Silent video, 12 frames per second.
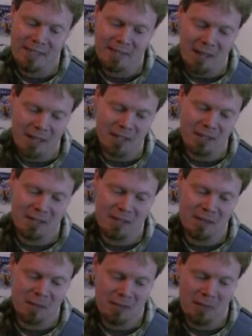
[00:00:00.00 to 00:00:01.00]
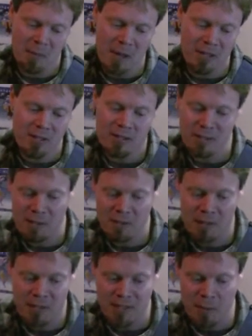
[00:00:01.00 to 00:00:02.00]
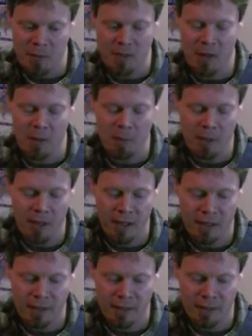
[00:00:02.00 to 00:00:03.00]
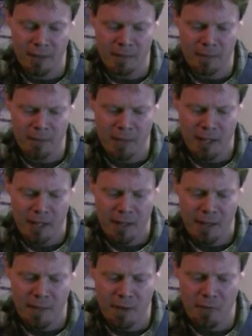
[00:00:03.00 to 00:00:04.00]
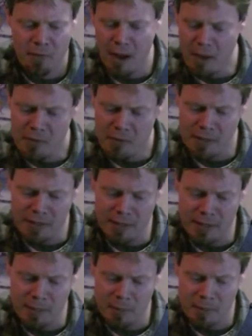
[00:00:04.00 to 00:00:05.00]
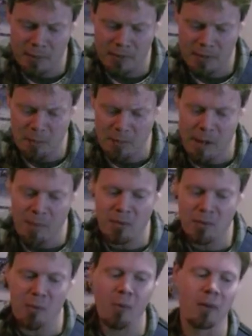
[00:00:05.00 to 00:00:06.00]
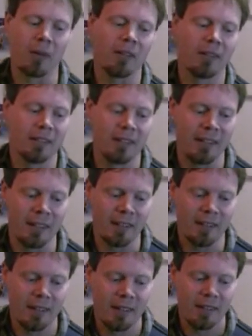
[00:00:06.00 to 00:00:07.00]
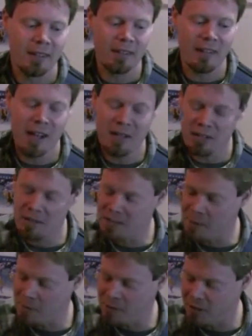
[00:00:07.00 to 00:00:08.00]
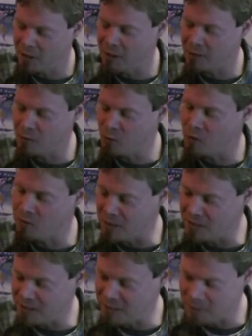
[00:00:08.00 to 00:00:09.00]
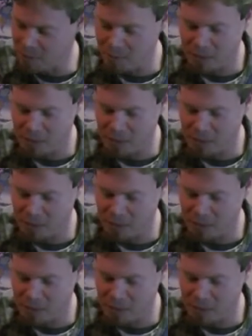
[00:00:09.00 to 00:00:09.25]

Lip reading: It's actually the dimensions of a cemetery plot, and they're 5 feet deep, sometimes 4. The National Cemetery is 4 feet deep.